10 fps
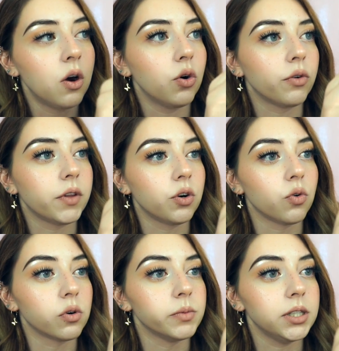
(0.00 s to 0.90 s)
or if they're
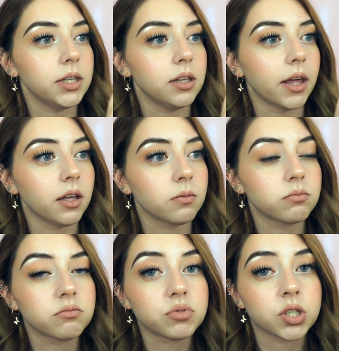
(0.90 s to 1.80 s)
normally like
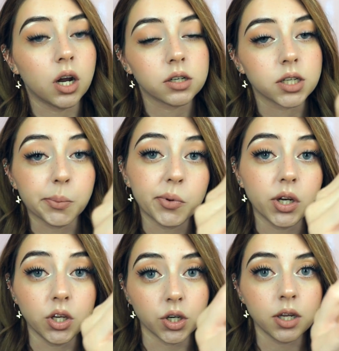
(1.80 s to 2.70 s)
stocked up
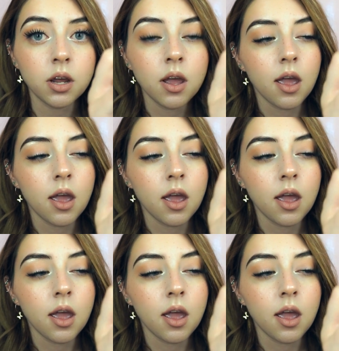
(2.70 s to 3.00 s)
pretty good,